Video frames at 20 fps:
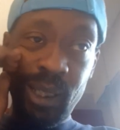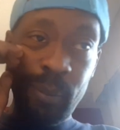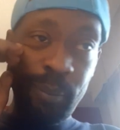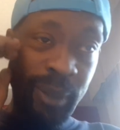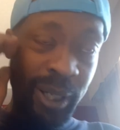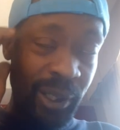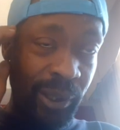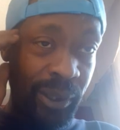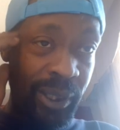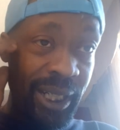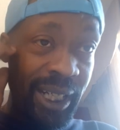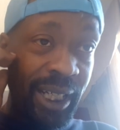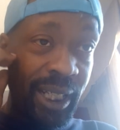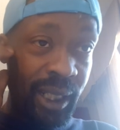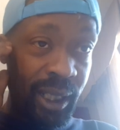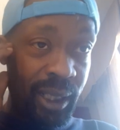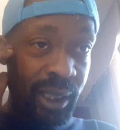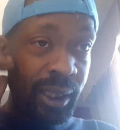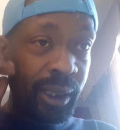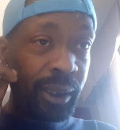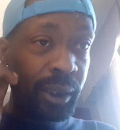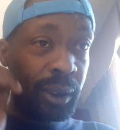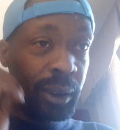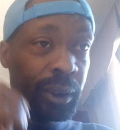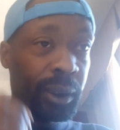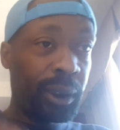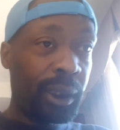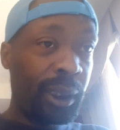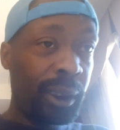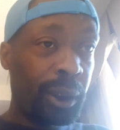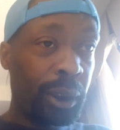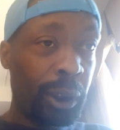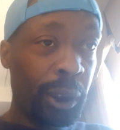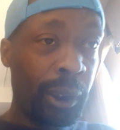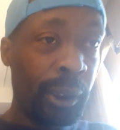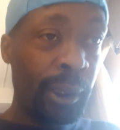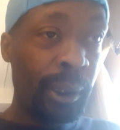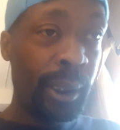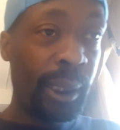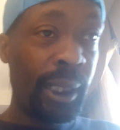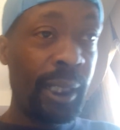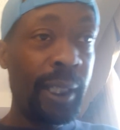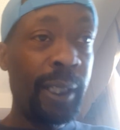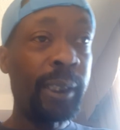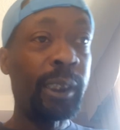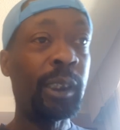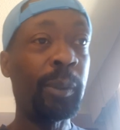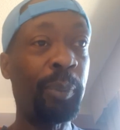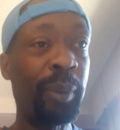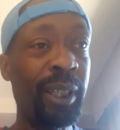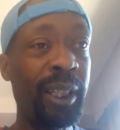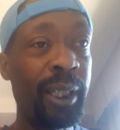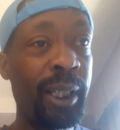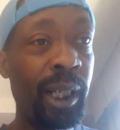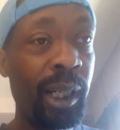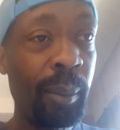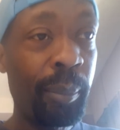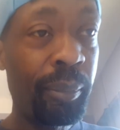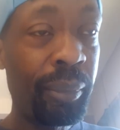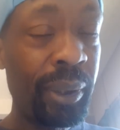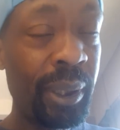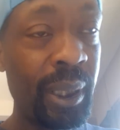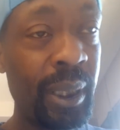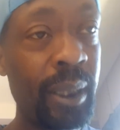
better yet, she should speed up